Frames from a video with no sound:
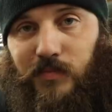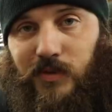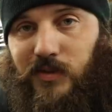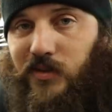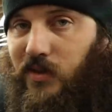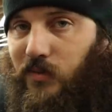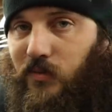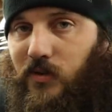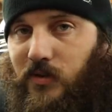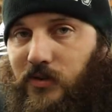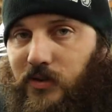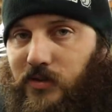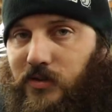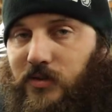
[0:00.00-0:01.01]
but get one
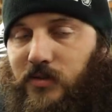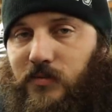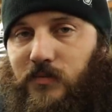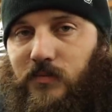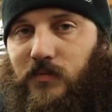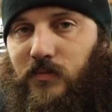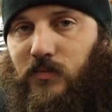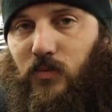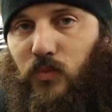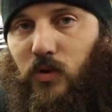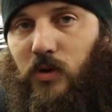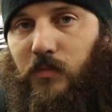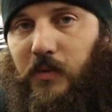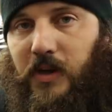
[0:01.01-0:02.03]
that's
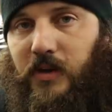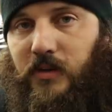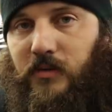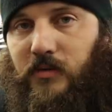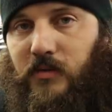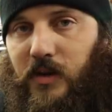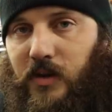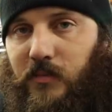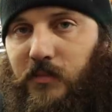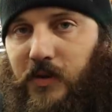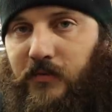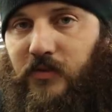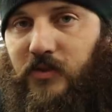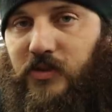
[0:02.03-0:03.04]
well made and
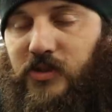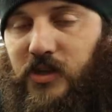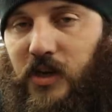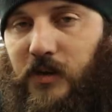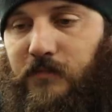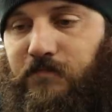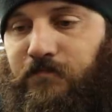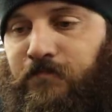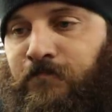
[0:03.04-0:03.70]
meant for the job.